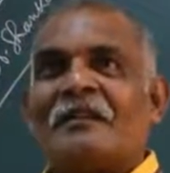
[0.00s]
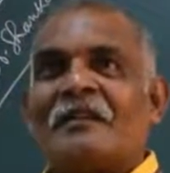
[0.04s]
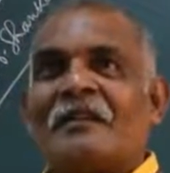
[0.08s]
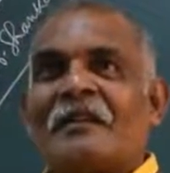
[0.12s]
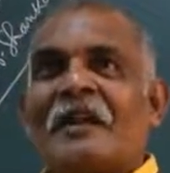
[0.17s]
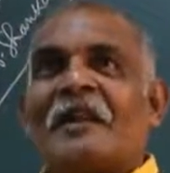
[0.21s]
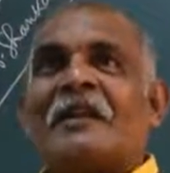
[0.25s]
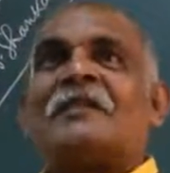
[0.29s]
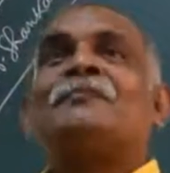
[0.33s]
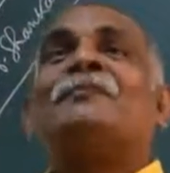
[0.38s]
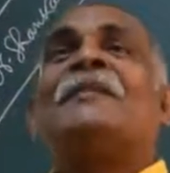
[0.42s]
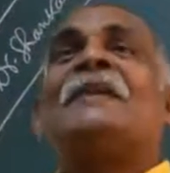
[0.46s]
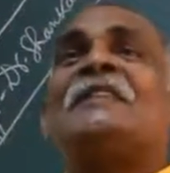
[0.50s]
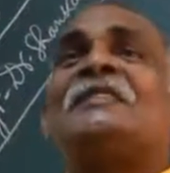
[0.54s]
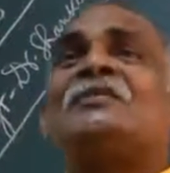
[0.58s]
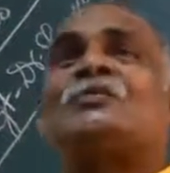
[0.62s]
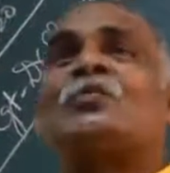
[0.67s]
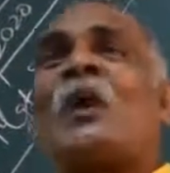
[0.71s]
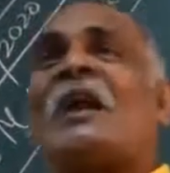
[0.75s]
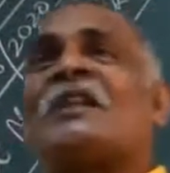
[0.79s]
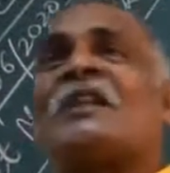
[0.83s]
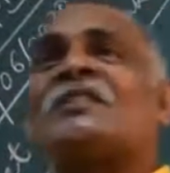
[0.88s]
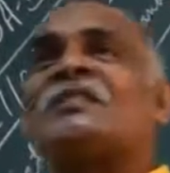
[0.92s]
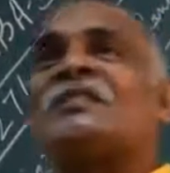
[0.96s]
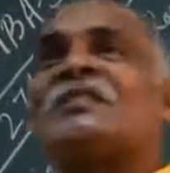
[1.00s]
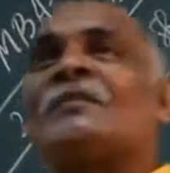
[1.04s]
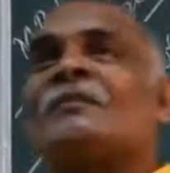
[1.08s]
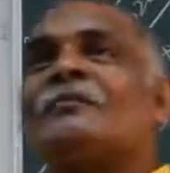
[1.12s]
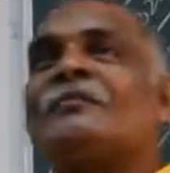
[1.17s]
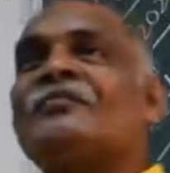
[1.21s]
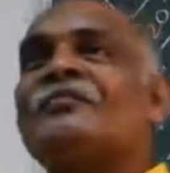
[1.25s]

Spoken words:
It means what?